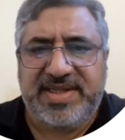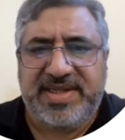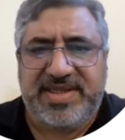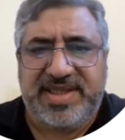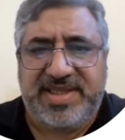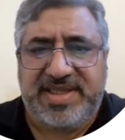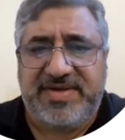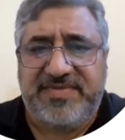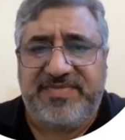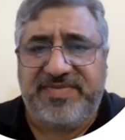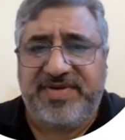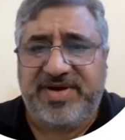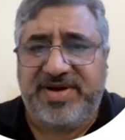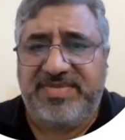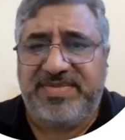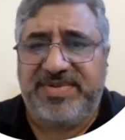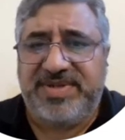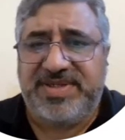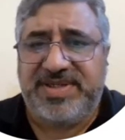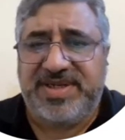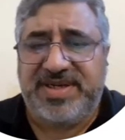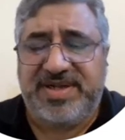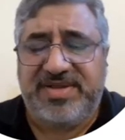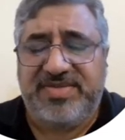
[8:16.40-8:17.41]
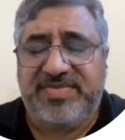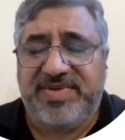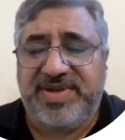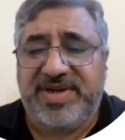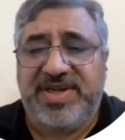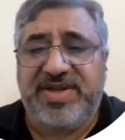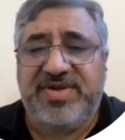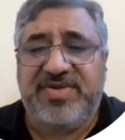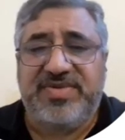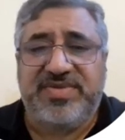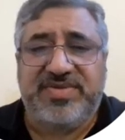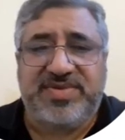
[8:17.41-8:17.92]
This information is
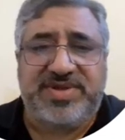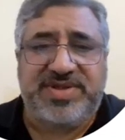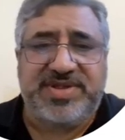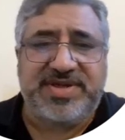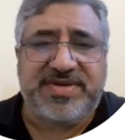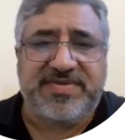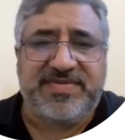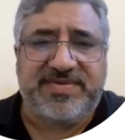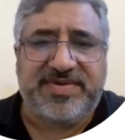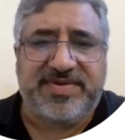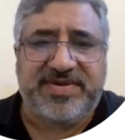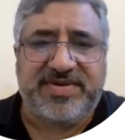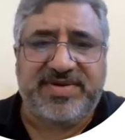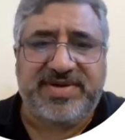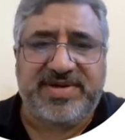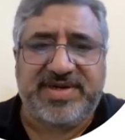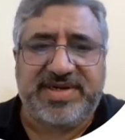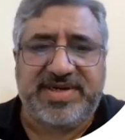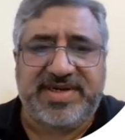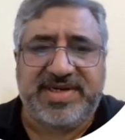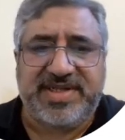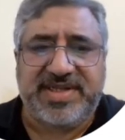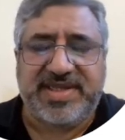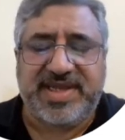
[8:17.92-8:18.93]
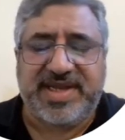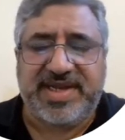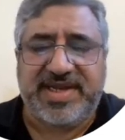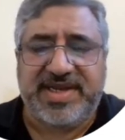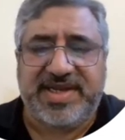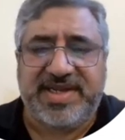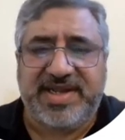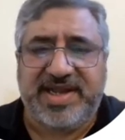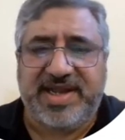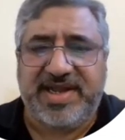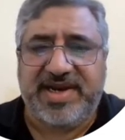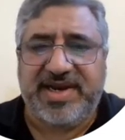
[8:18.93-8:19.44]
very crucial for
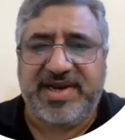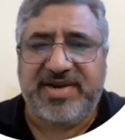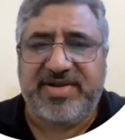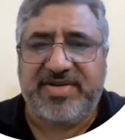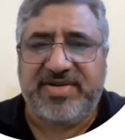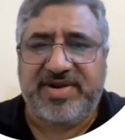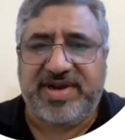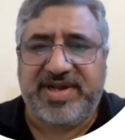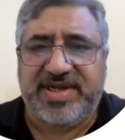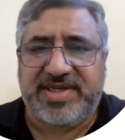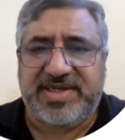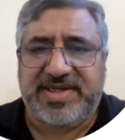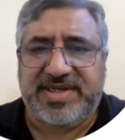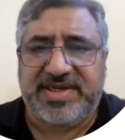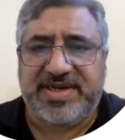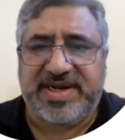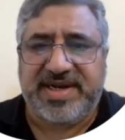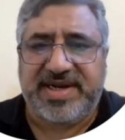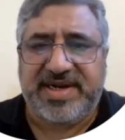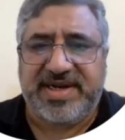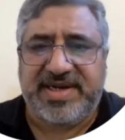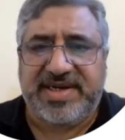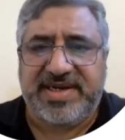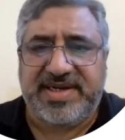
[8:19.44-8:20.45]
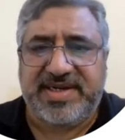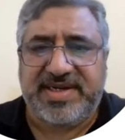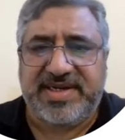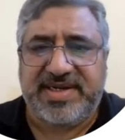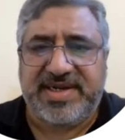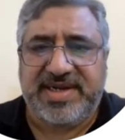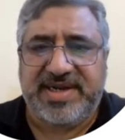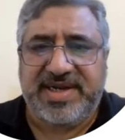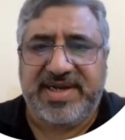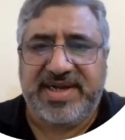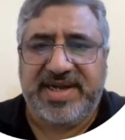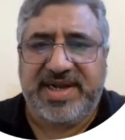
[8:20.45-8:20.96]
designing error correction and
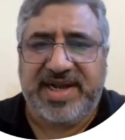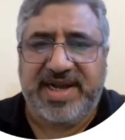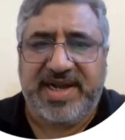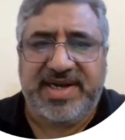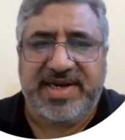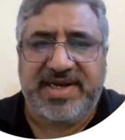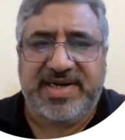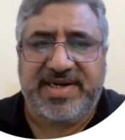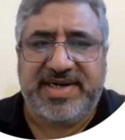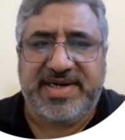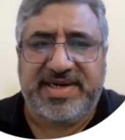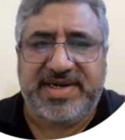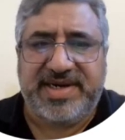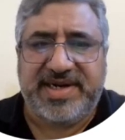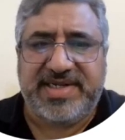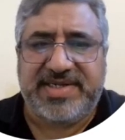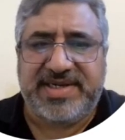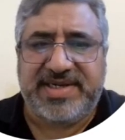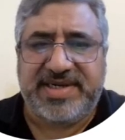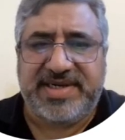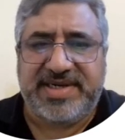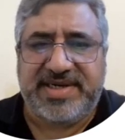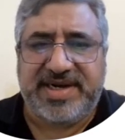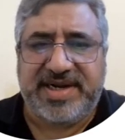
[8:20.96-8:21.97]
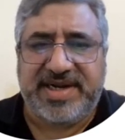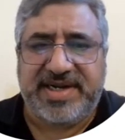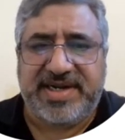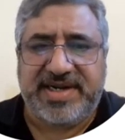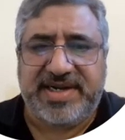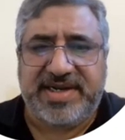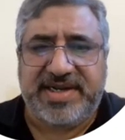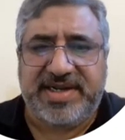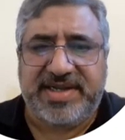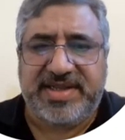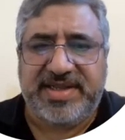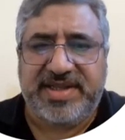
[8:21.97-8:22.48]
error detection
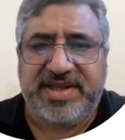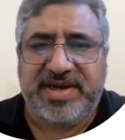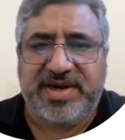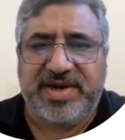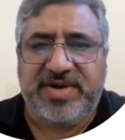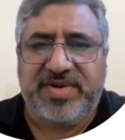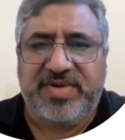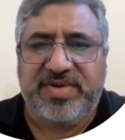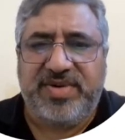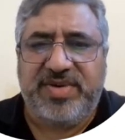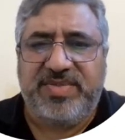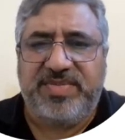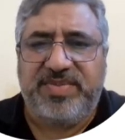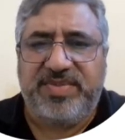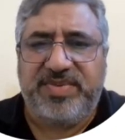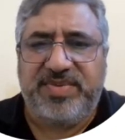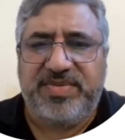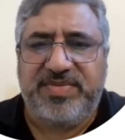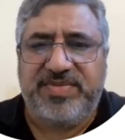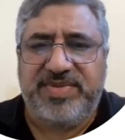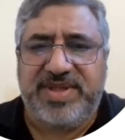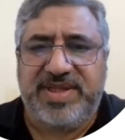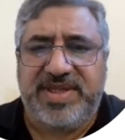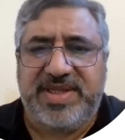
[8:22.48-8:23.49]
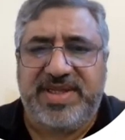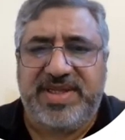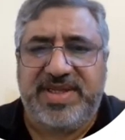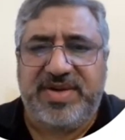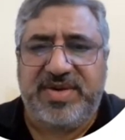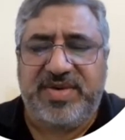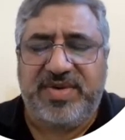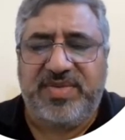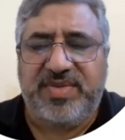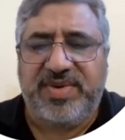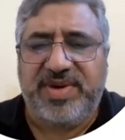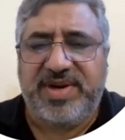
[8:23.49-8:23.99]
technique to improve the
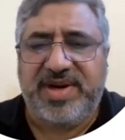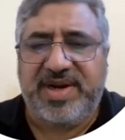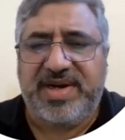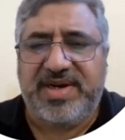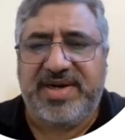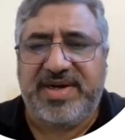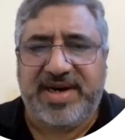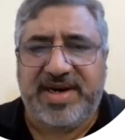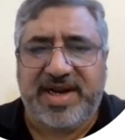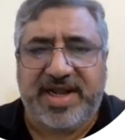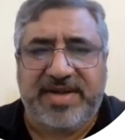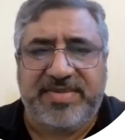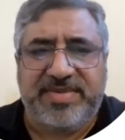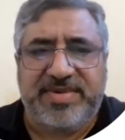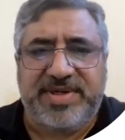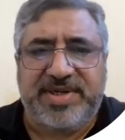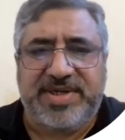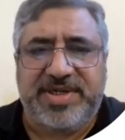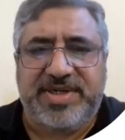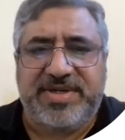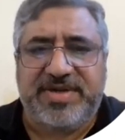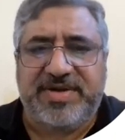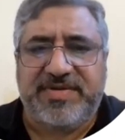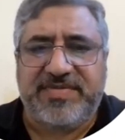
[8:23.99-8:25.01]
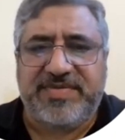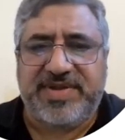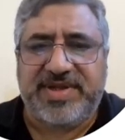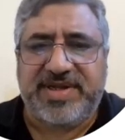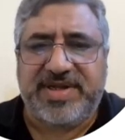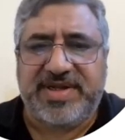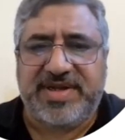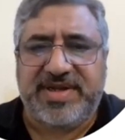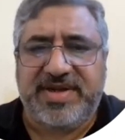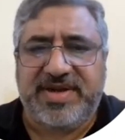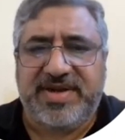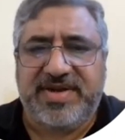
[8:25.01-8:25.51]
overall reliability of
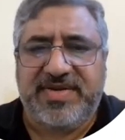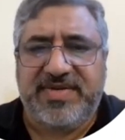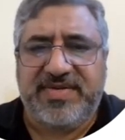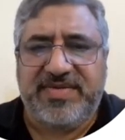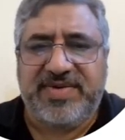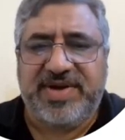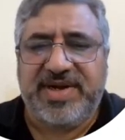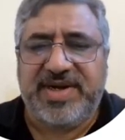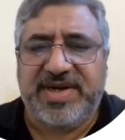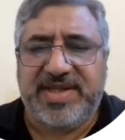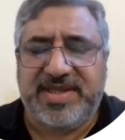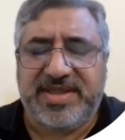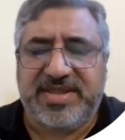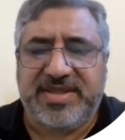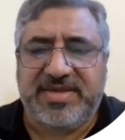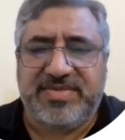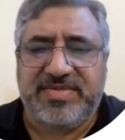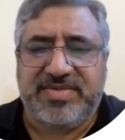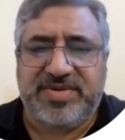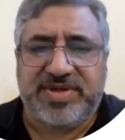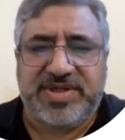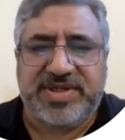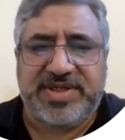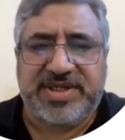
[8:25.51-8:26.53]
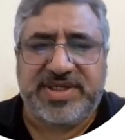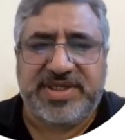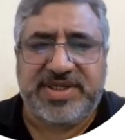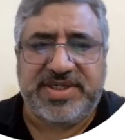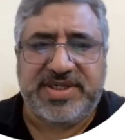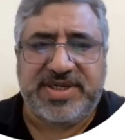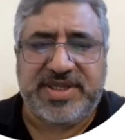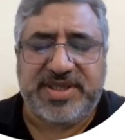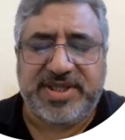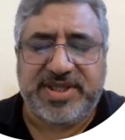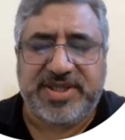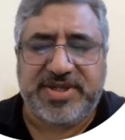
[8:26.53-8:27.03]
the wireless
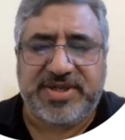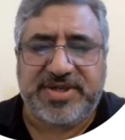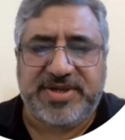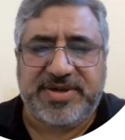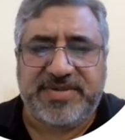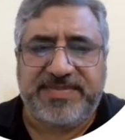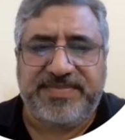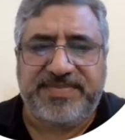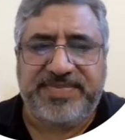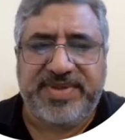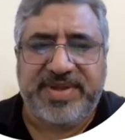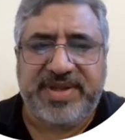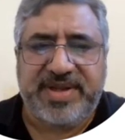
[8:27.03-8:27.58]
communication system.